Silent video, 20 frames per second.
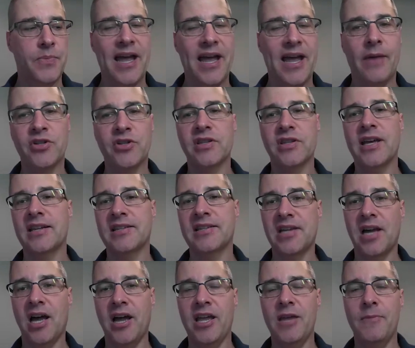how much of that
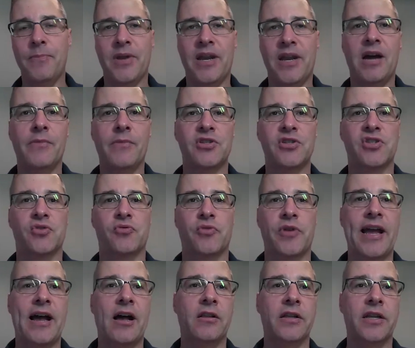is hype and how much is
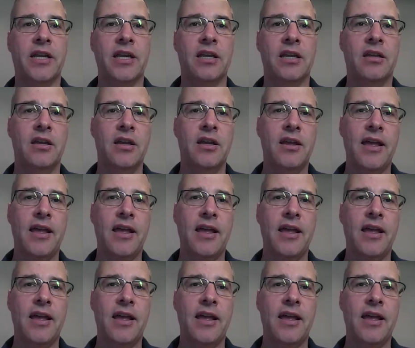reality?